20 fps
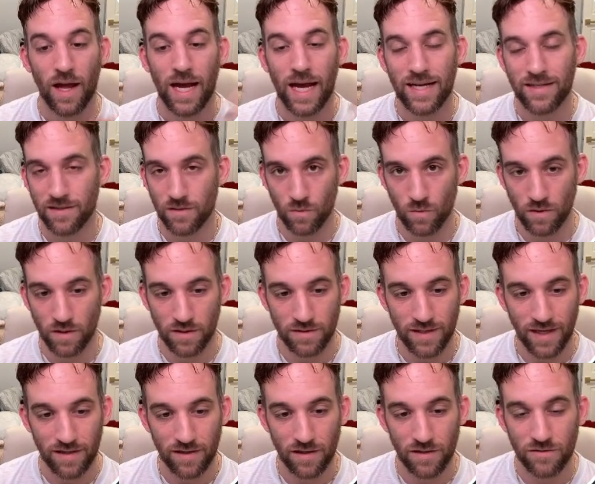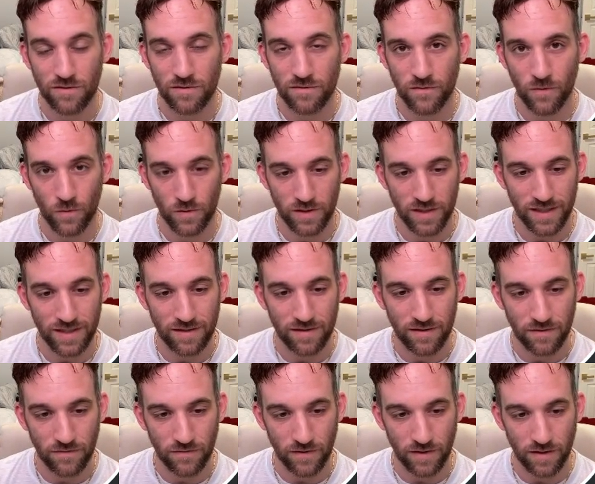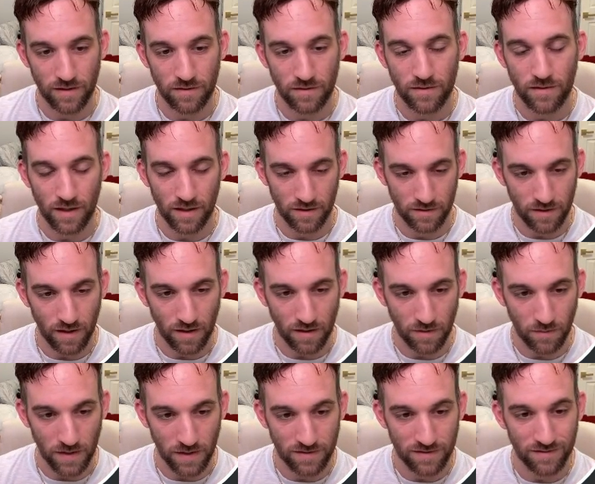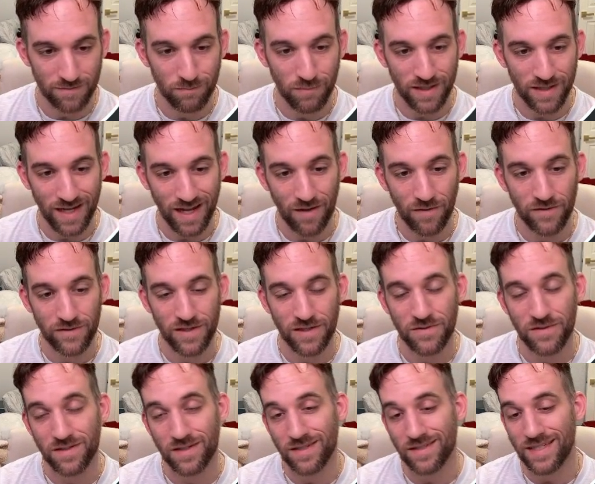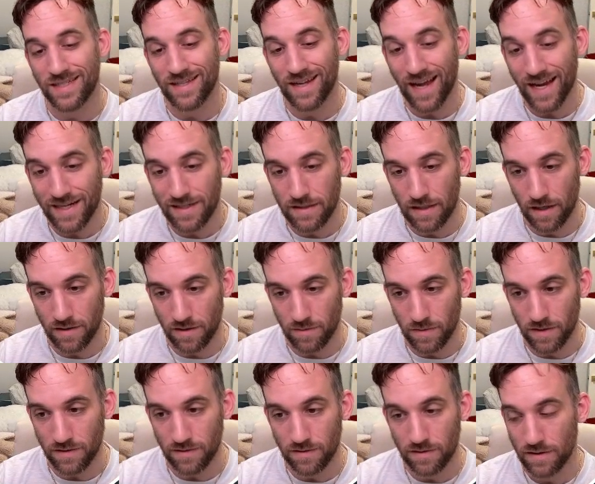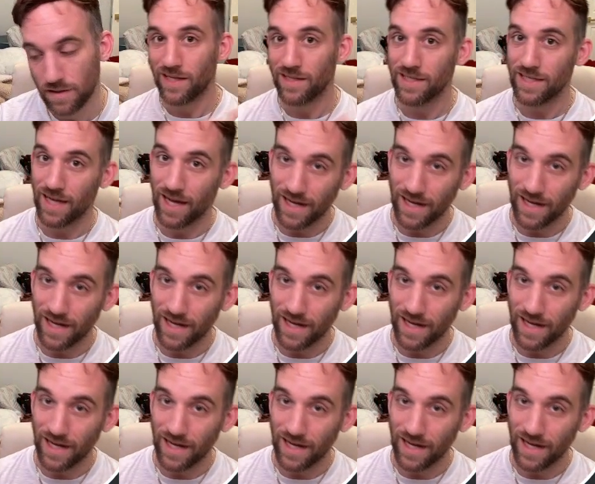as it was, had 114 different documents, but now there's 169 documents. And the